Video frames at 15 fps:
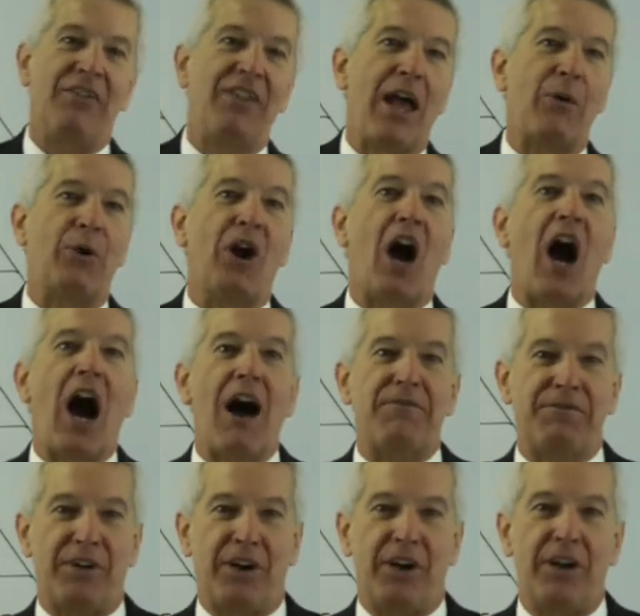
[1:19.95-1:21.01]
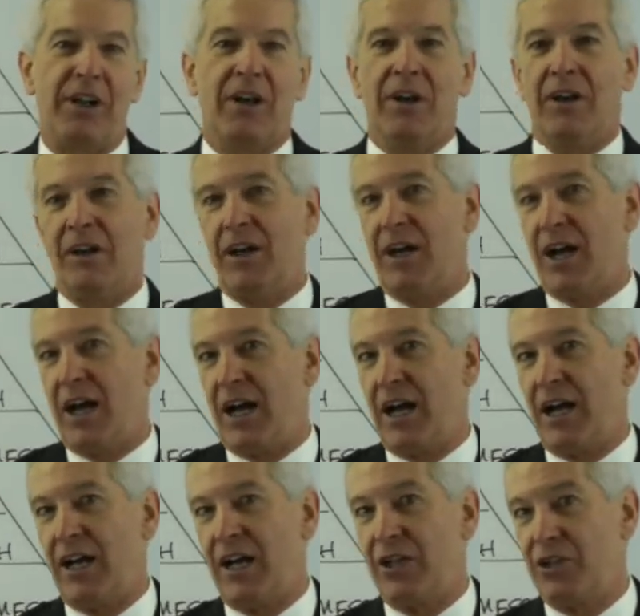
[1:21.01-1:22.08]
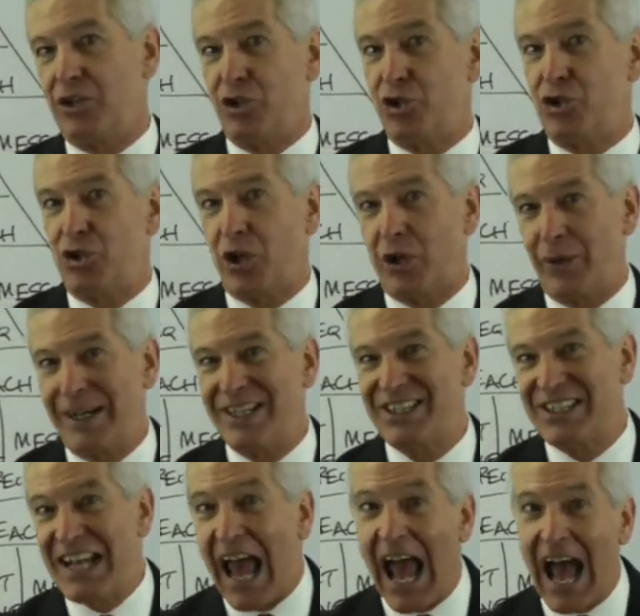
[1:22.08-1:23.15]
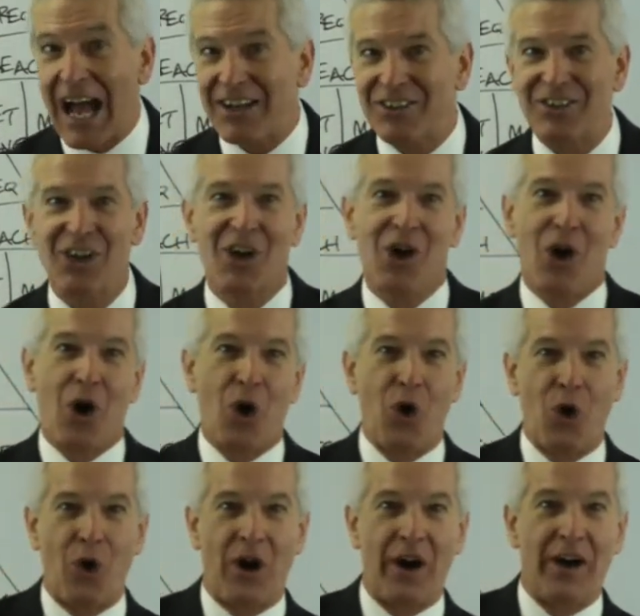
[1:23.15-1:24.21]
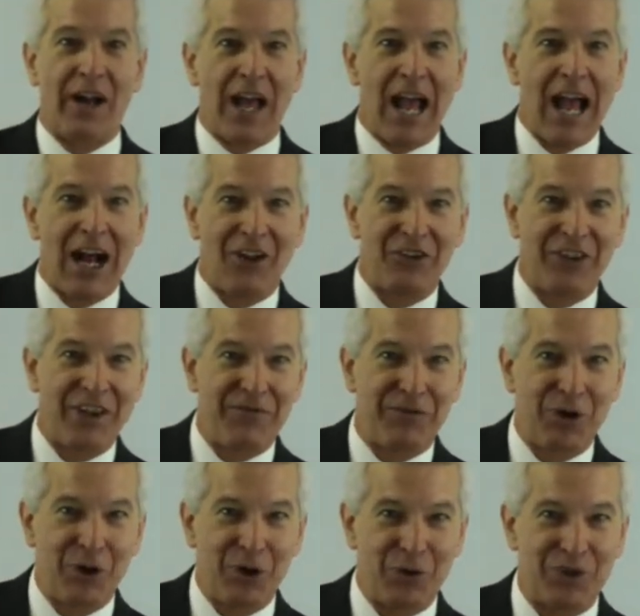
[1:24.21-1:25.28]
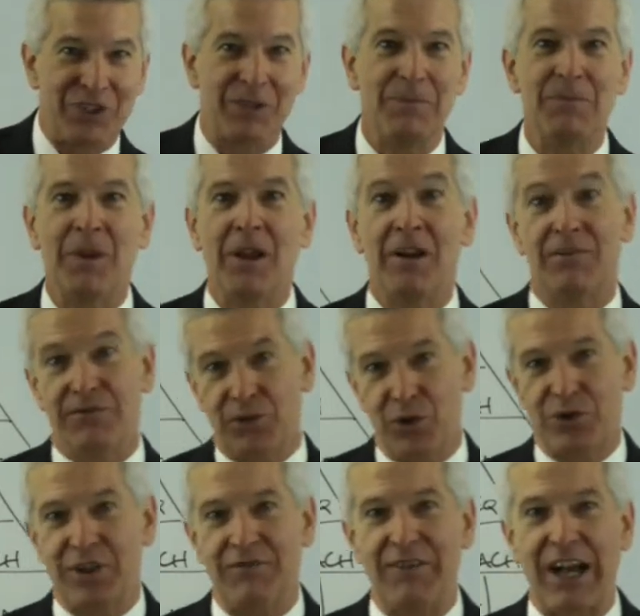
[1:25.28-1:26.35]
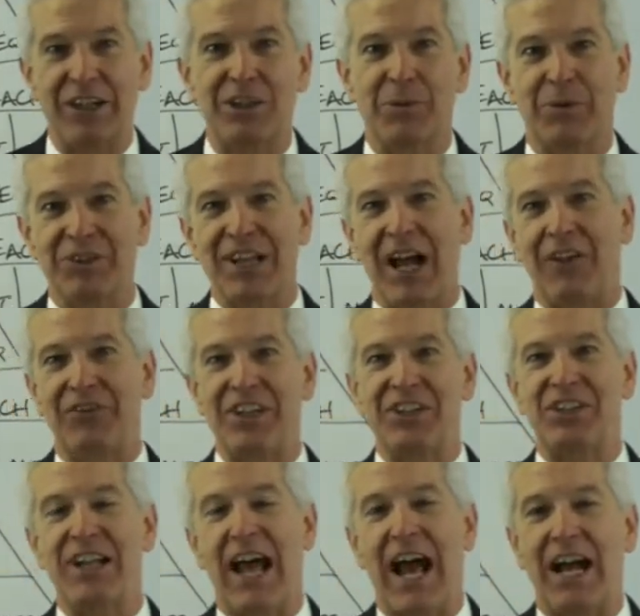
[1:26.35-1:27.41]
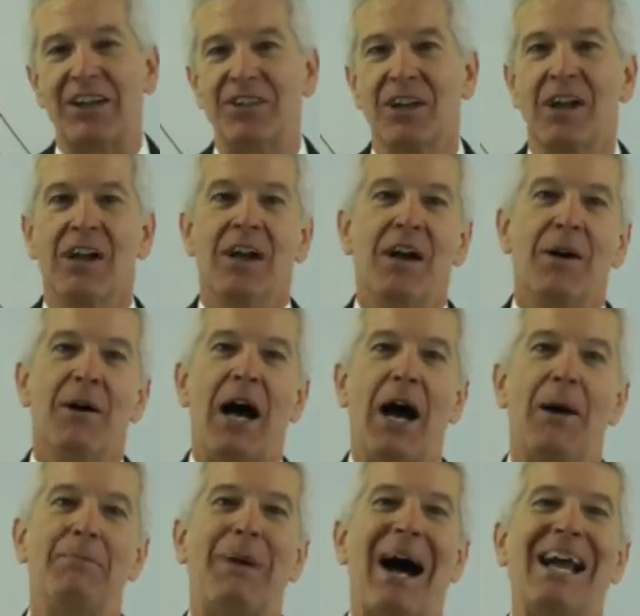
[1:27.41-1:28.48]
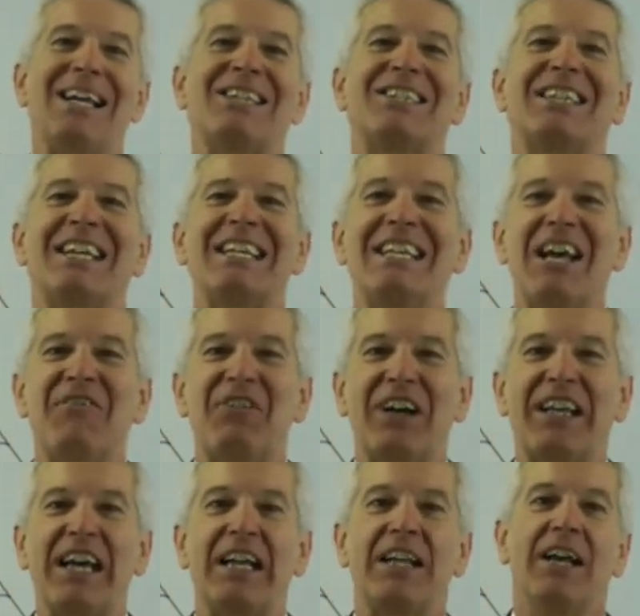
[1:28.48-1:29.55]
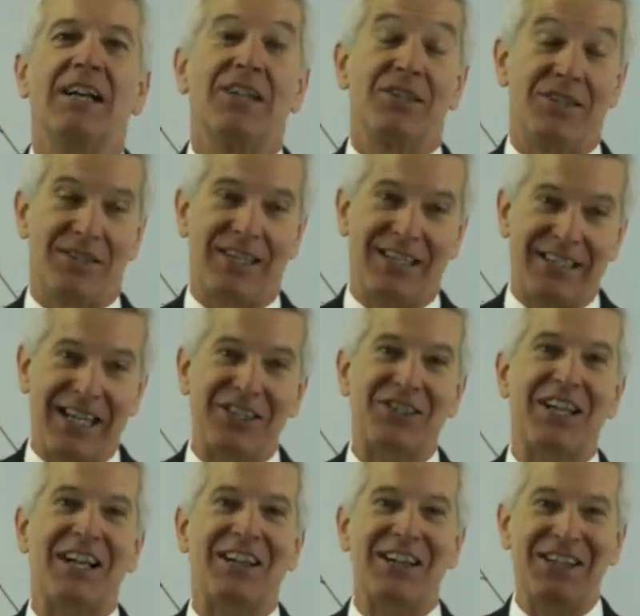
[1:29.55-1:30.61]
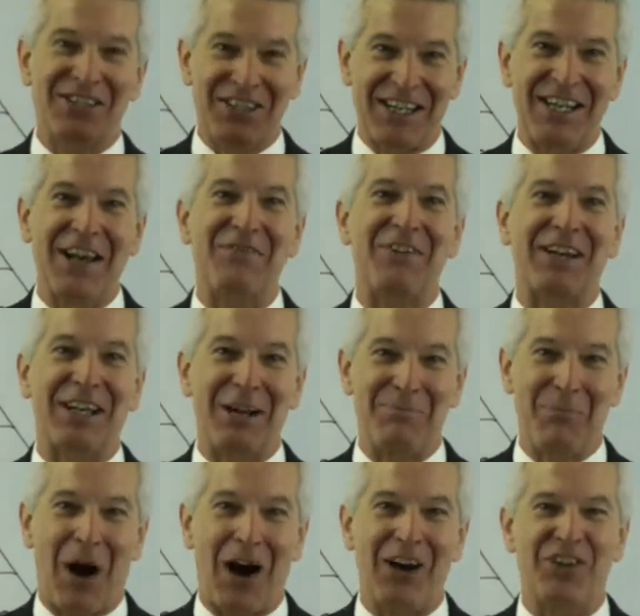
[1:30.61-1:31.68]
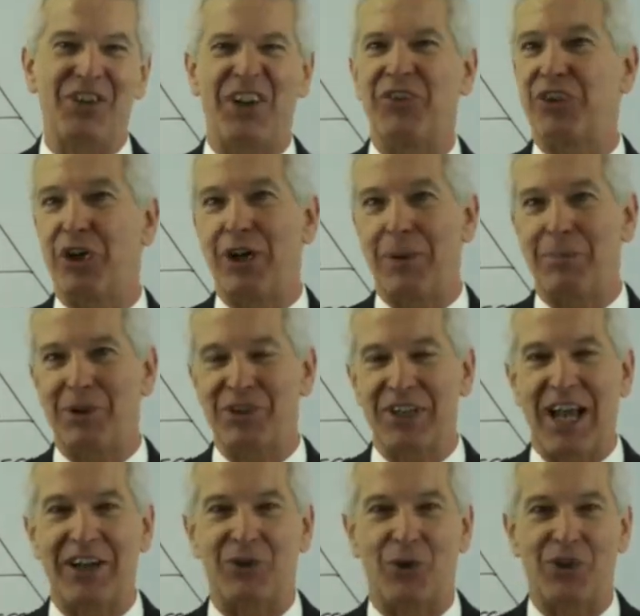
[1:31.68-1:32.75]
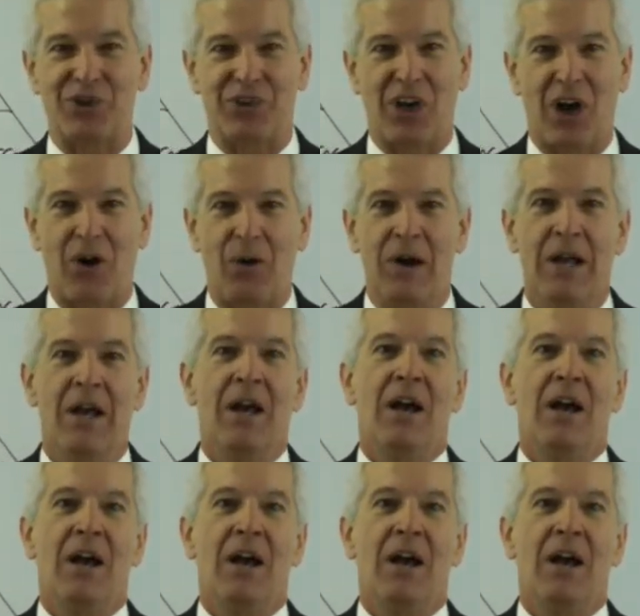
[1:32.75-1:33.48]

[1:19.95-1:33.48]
they were offered sugary snacks or healthy fruits and vegetables, healthy snacks. By a significant, statistically significant margin, 30% or so,